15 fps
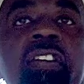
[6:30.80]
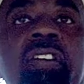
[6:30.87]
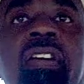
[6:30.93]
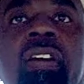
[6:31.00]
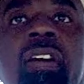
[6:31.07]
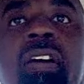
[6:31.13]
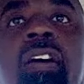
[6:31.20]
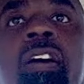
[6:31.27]

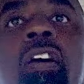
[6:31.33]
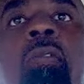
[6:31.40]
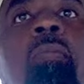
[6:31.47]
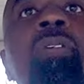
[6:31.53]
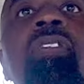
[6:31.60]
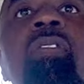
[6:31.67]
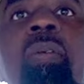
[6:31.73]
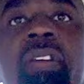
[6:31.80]
mm -hmm.
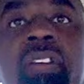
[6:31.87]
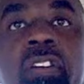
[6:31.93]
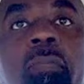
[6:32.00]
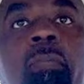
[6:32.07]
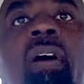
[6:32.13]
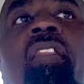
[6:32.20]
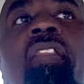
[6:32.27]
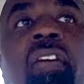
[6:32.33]
between your
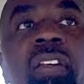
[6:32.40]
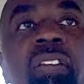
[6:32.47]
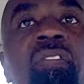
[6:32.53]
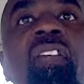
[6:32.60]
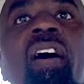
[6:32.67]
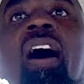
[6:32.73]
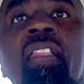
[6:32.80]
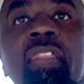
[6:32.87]
mother and
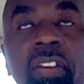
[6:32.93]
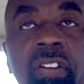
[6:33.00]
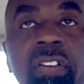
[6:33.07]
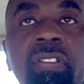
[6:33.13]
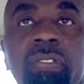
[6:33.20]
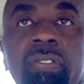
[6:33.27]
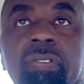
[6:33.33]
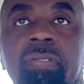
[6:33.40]
father.
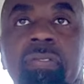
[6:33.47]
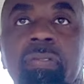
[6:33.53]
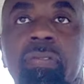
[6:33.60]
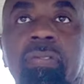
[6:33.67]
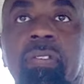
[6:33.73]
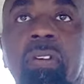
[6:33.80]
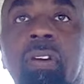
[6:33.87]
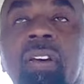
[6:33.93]
Yeah
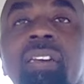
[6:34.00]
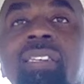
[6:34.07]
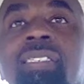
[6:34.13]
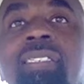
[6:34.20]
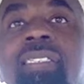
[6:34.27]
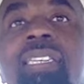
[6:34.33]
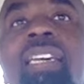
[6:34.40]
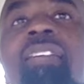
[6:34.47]

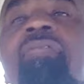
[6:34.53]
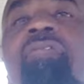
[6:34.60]
Six